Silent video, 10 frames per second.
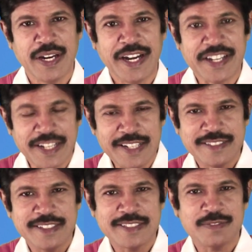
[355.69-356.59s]
it releases
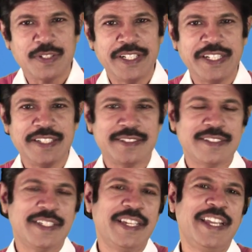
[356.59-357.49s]
this what it is
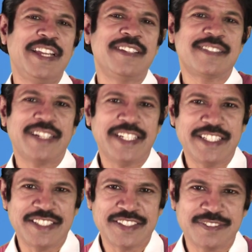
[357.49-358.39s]

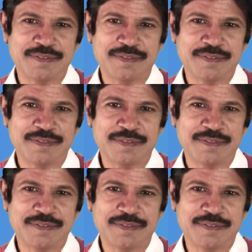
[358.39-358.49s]
inside,